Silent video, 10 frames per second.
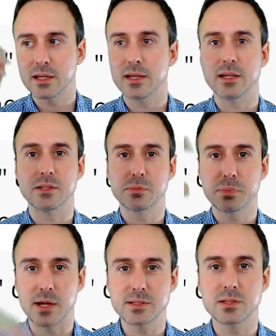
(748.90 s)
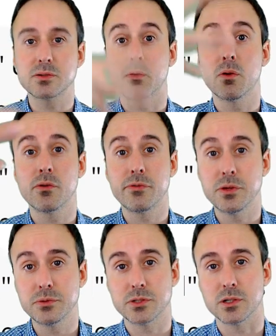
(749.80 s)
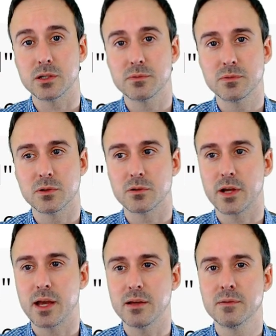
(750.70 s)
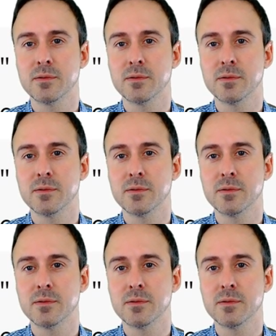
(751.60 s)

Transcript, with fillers: is present or future, okay?